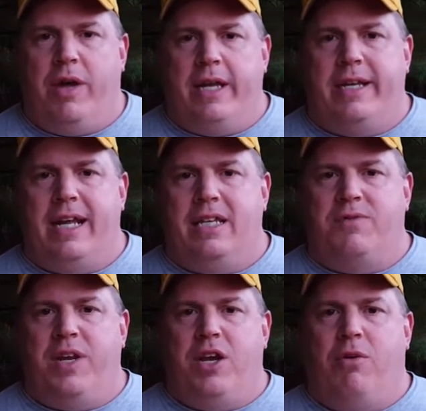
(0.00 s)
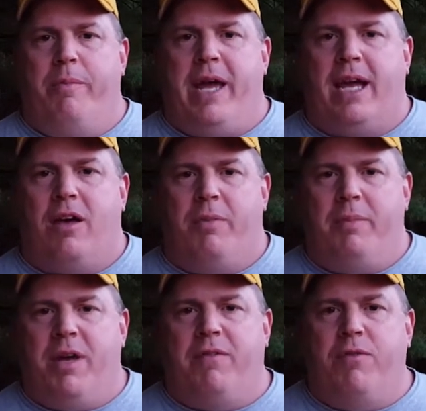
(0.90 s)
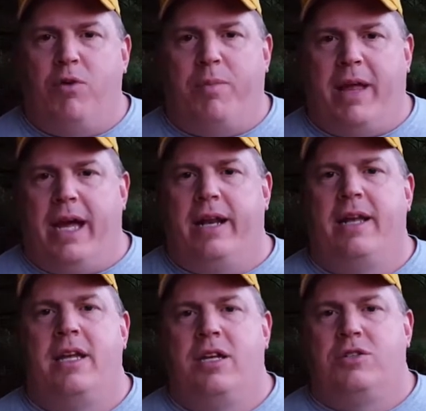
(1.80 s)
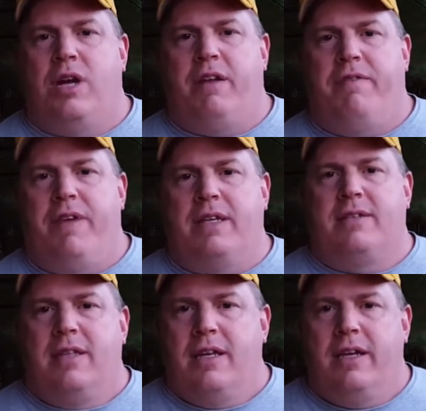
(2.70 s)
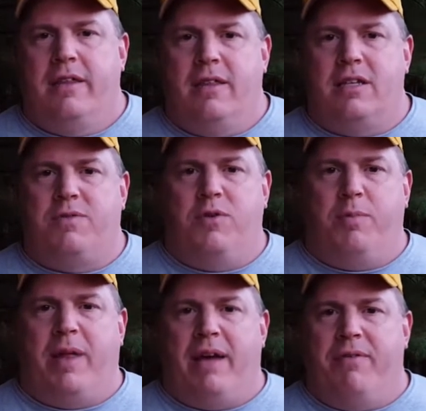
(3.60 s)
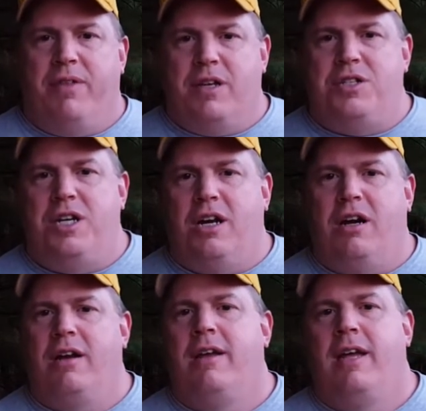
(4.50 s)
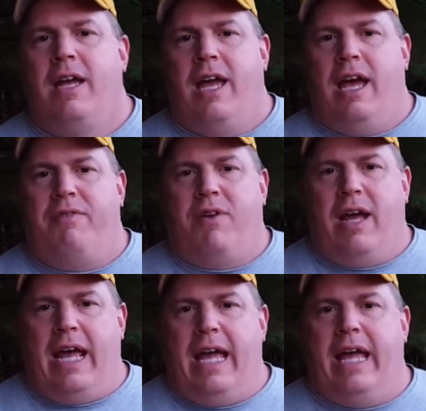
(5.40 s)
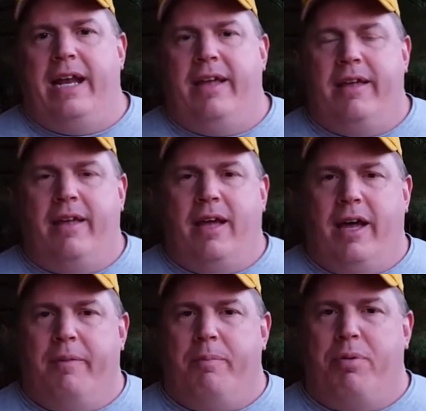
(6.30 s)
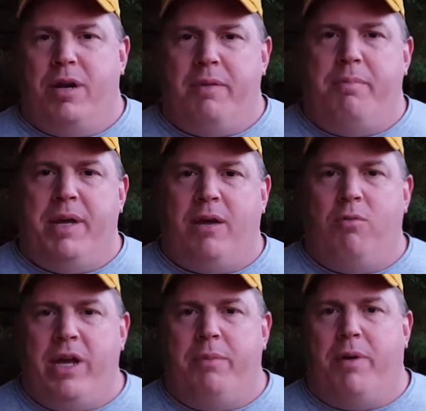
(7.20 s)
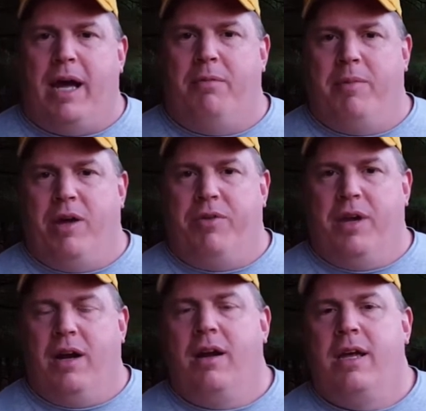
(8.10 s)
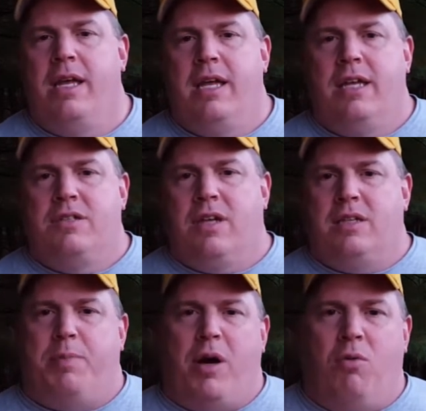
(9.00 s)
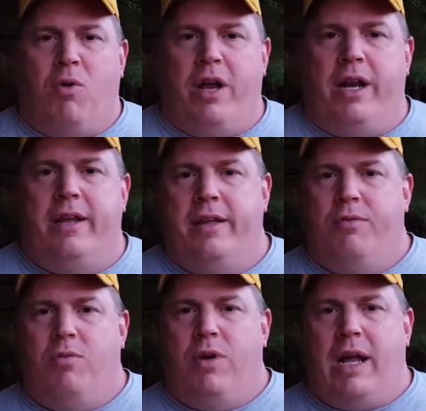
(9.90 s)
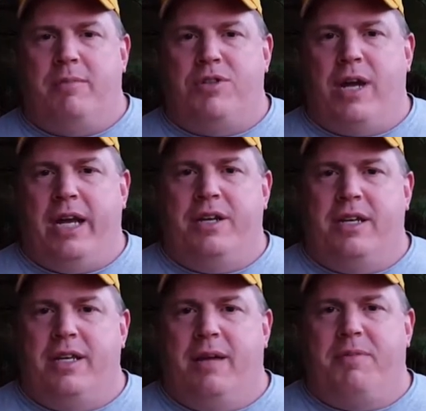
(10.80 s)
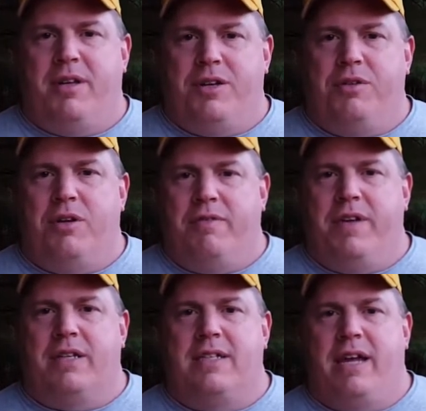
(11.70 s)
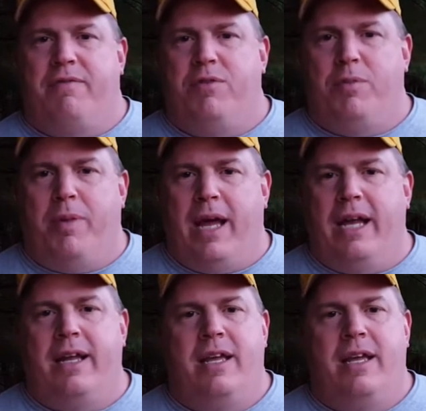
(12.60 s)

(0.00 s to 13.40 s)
Hey, today's video, I'm back out my big food plot. I'm trying to fix this food plot for this year after I had a pretty big weed problem out there. So that's part one, what I'm trying to attempt to do to fix that food plot.